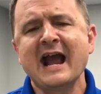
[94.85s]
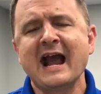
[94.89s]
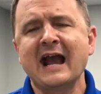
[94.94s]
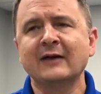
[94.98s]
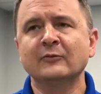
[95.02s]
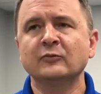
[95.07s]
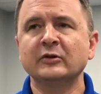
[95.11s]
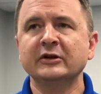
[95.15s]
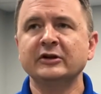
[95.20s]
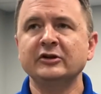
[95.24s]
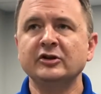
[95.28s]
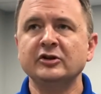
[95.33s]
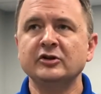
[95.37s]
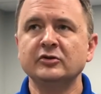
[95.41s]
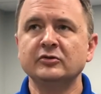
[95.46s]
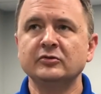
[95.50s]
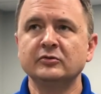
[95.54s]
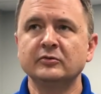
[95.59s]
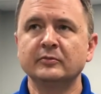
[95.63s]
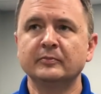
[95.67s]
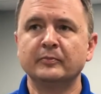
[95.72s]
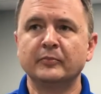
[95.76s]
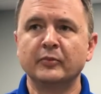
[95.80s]
And when
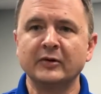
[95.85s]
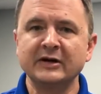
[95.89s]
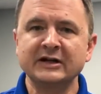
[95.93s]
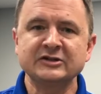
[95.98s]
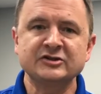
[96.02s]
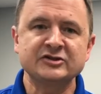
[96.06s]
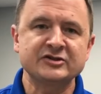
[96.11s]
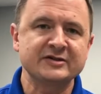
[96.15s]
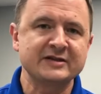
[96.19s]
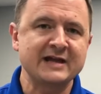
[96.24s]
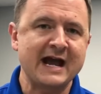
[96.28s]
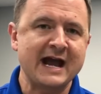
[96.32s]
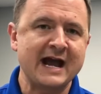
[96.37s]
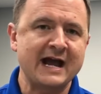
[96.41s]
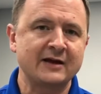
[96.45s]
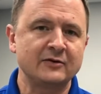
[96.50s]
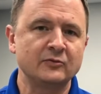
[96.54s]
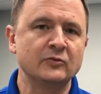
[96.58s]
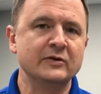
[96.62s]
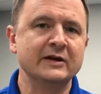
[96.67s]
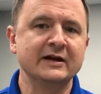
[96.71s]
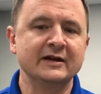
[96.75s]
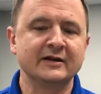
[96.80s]
you bridge
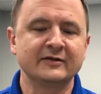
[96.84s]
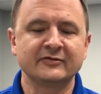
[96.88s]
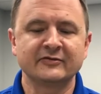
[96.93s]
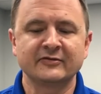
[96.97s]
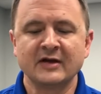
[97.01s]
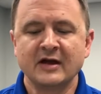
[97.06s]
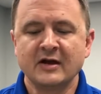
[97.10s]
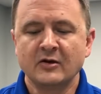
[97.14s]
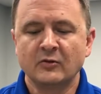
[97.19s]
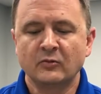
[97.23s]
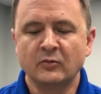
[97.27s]
that with